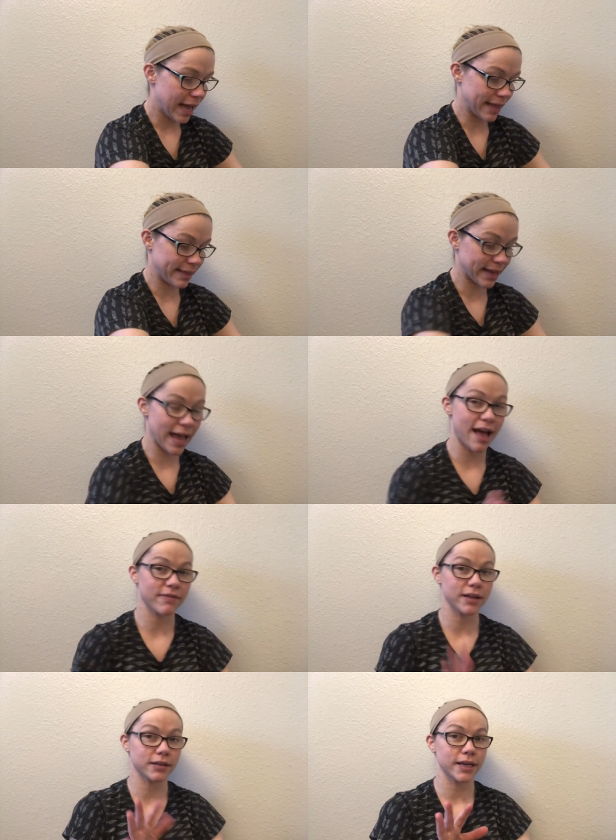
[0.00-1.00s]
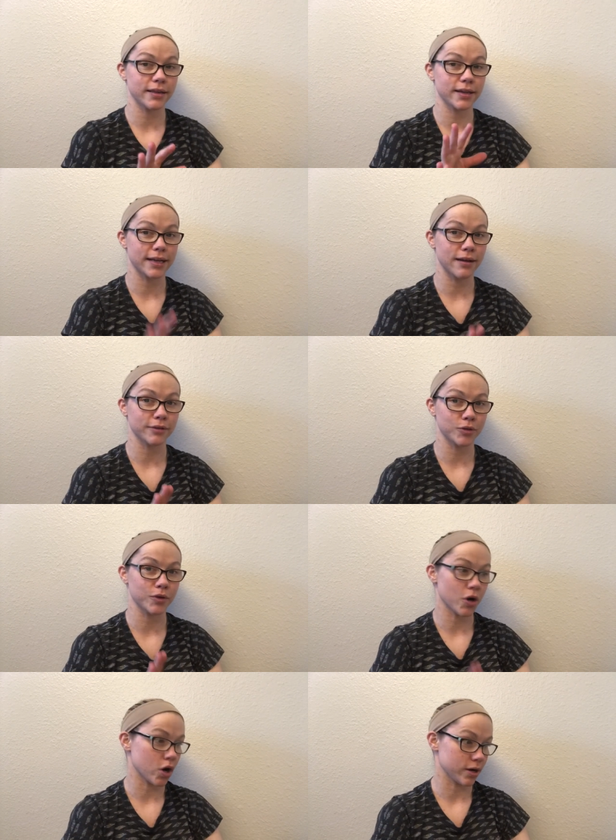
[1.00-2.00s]
I think I have the calathea down to
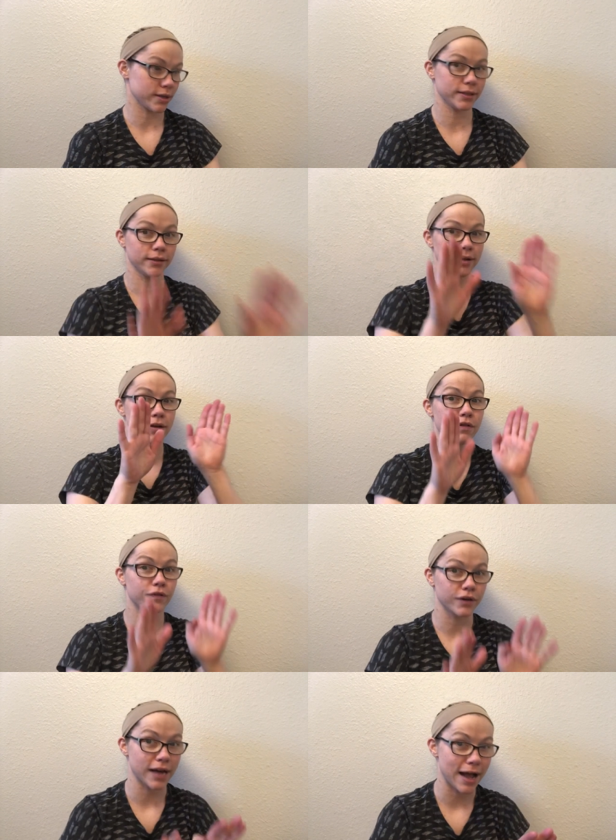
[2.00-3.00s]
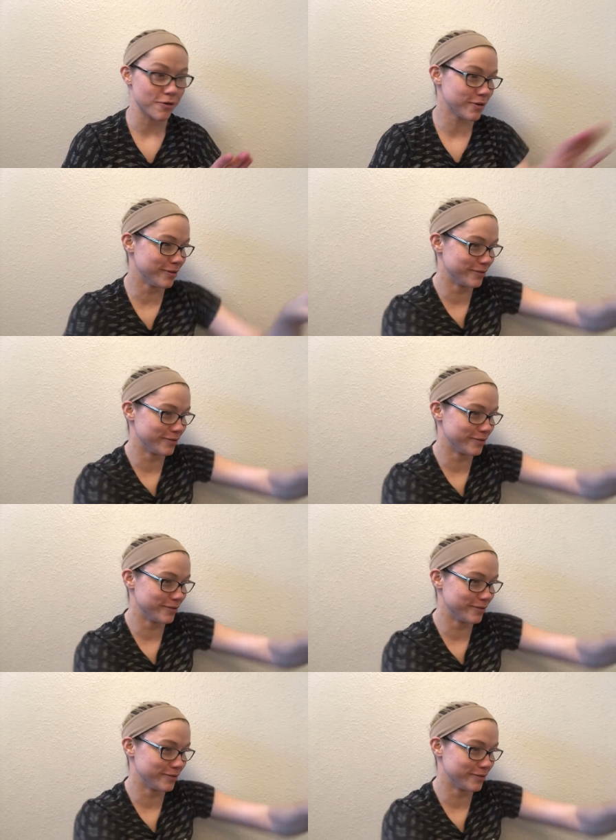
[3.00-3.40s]
an art for now